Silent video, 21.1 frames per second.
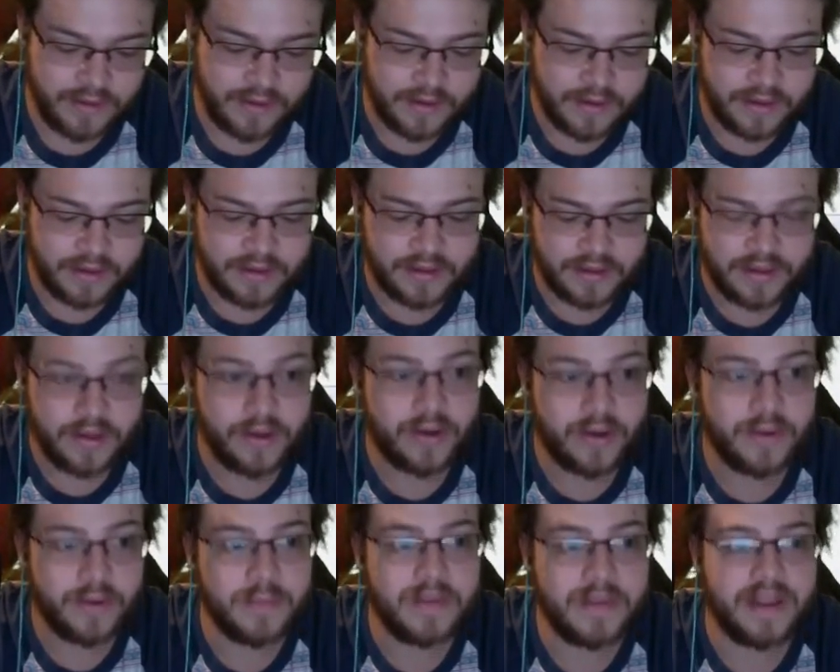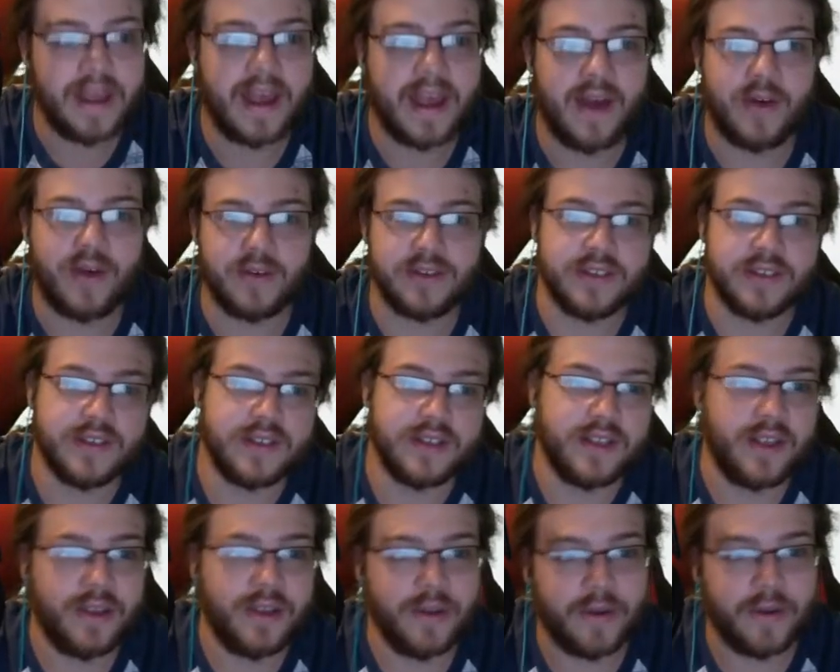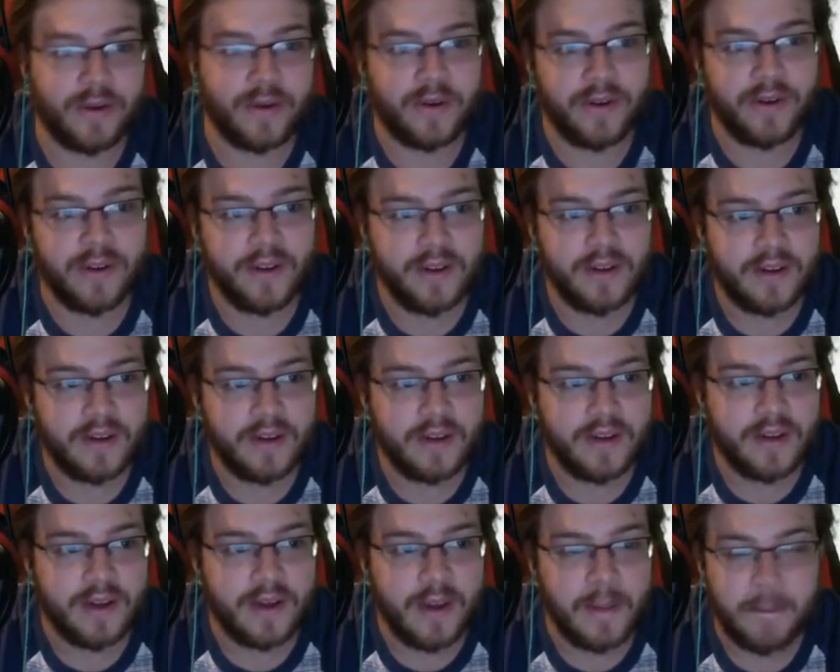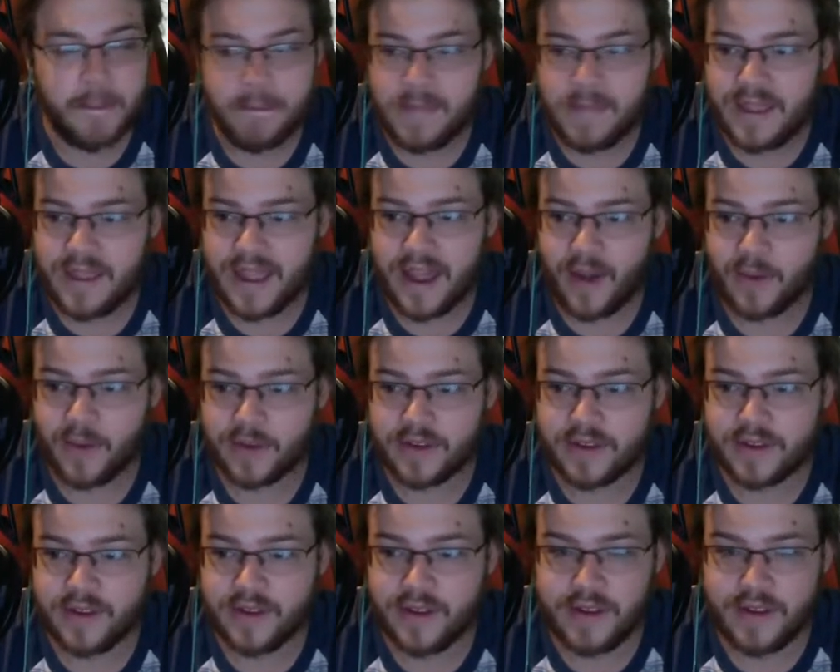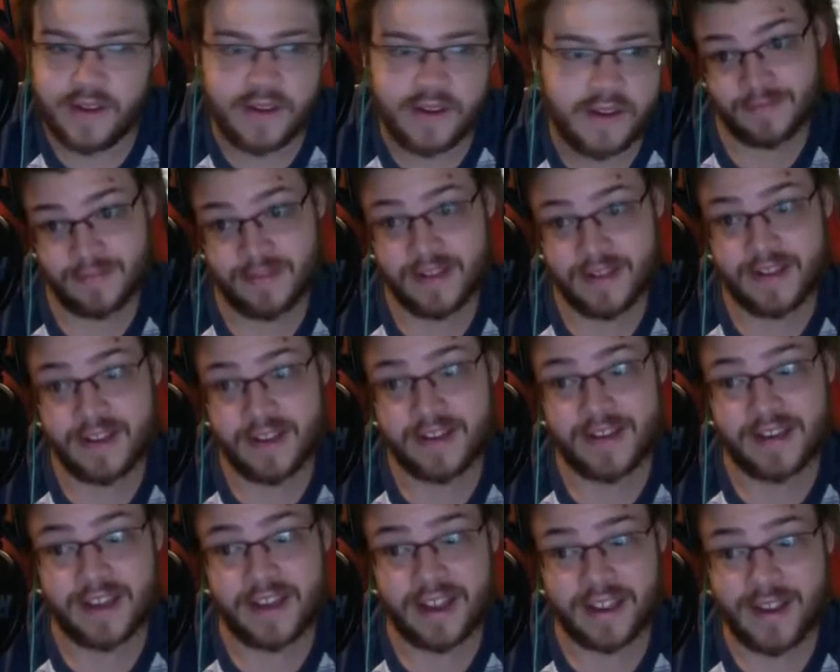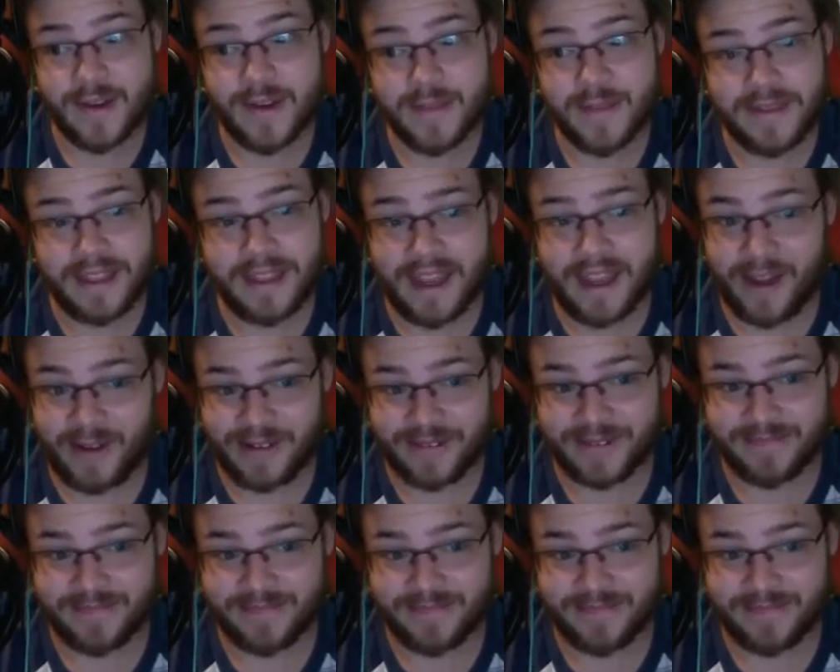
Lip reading: Hear me out. Hear me out. Now hear me out.